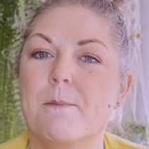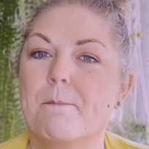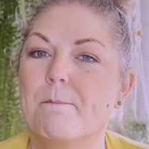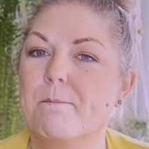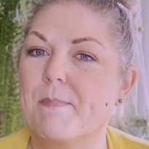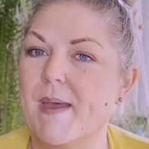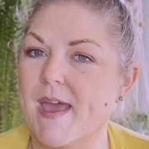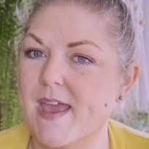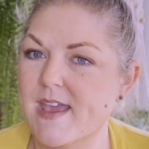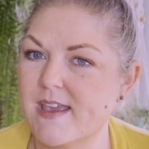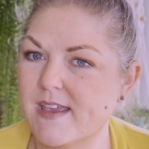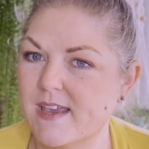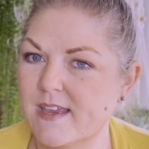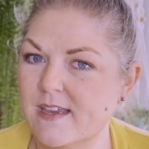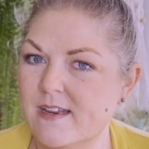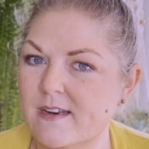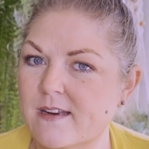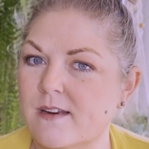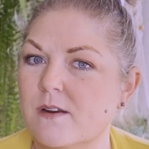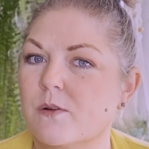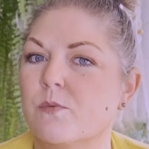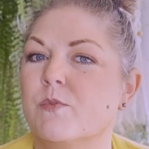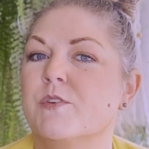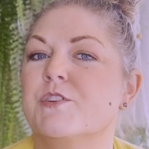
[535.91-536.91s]

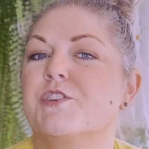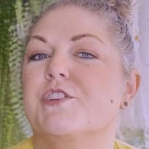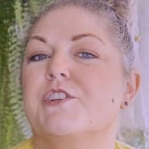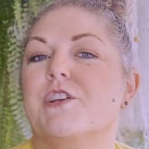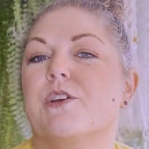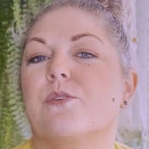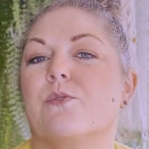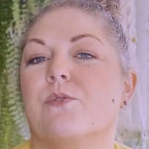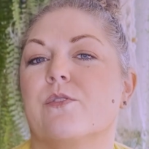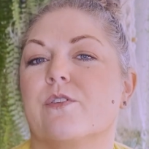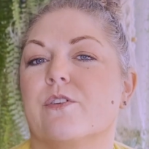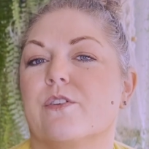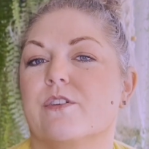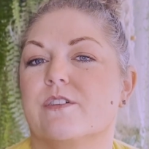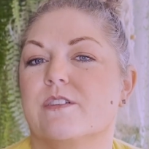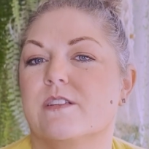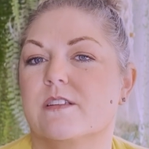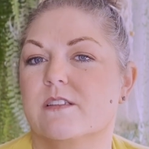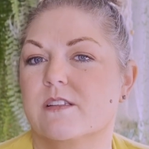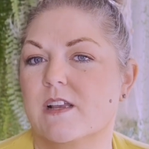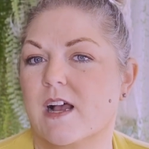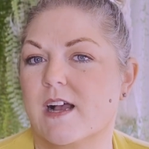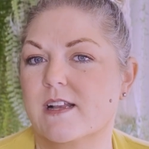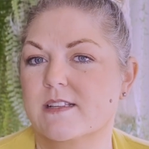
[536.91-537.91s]
bacon when she ordered
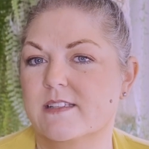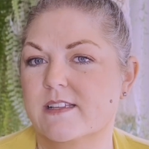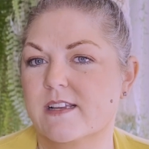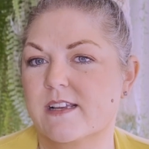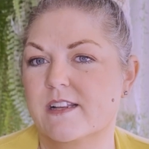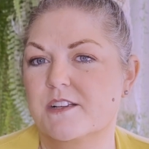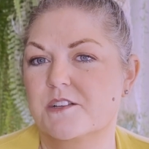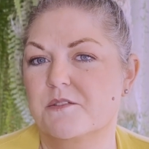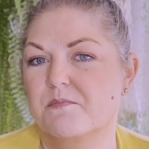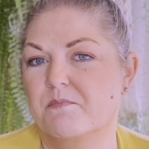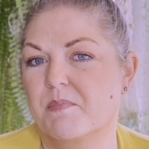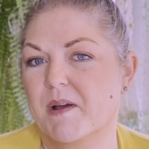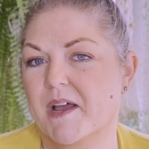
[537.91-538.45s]
sausage,